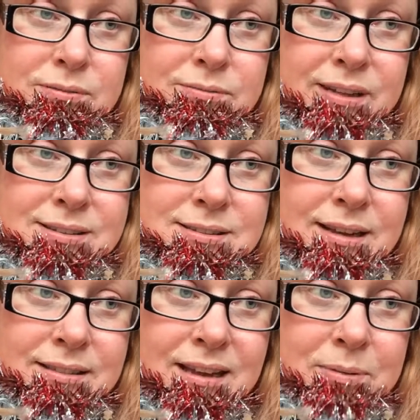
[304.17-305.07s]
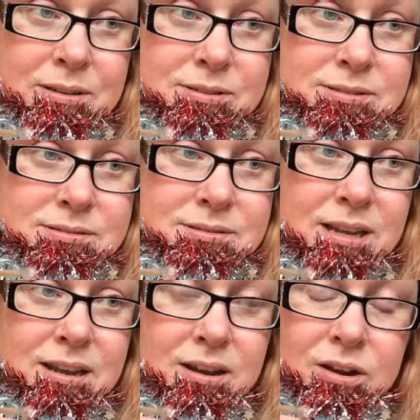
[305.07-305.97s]
and things like that, because
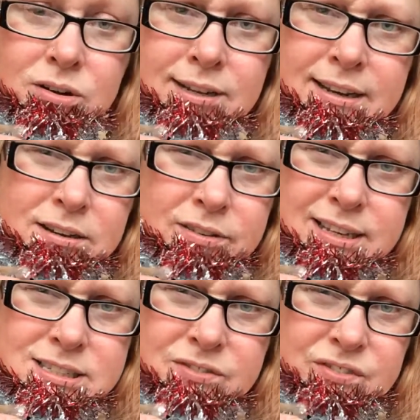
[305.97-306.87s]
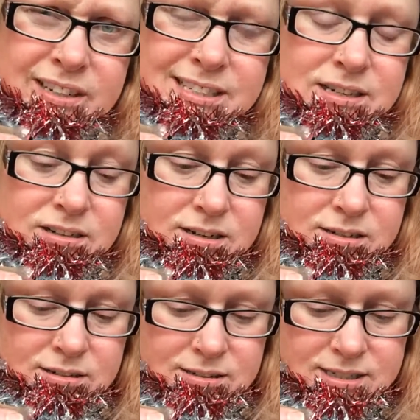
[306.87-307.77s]
oddly enough, he gets to find out. I
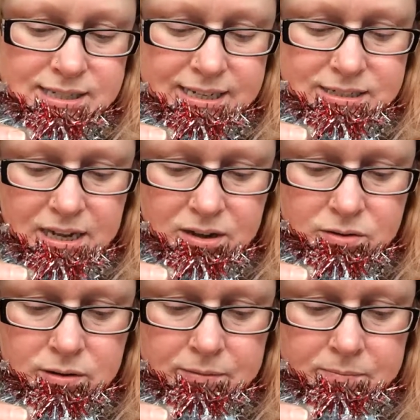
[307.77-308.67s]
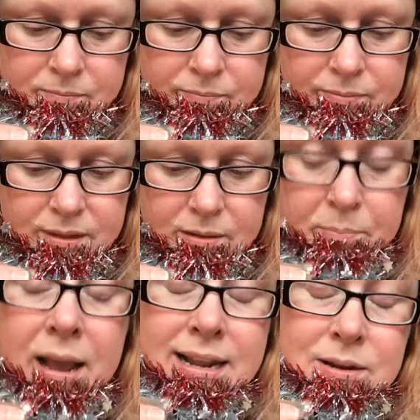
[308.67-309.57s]
don't understand how.
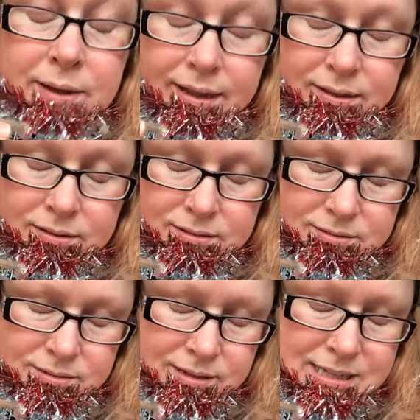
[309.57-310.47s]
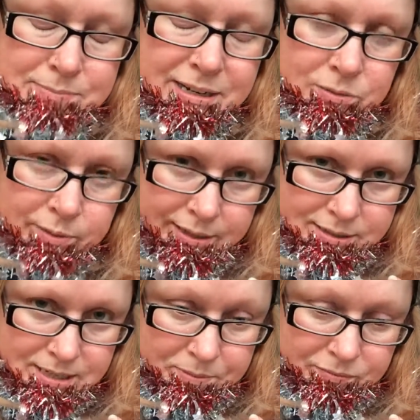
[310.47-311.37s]
But anyway, here's my
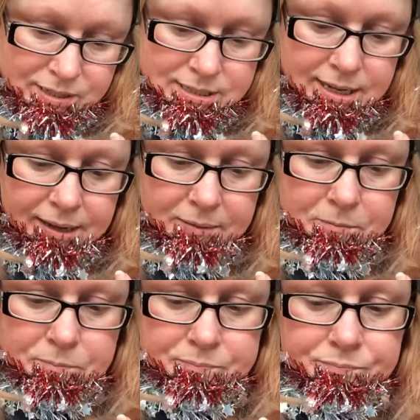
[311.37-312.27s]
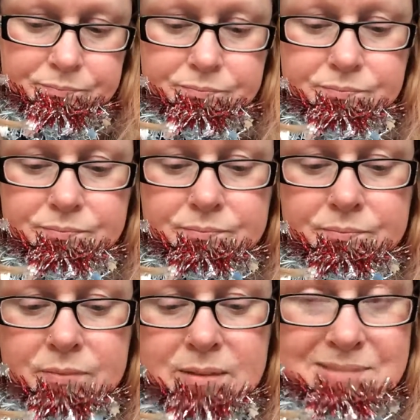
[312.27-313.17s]
quick tip of the day
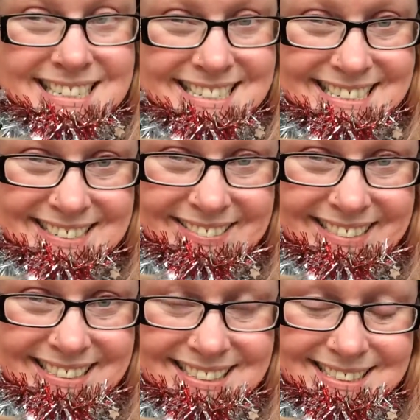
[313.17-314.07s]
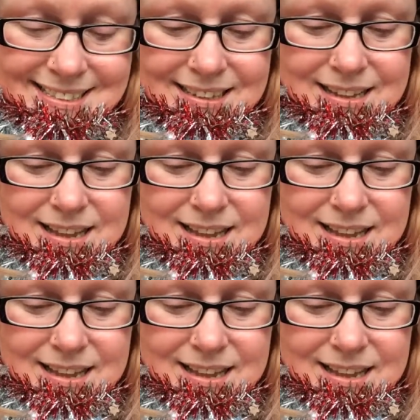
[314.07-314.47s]
by Cher Louise.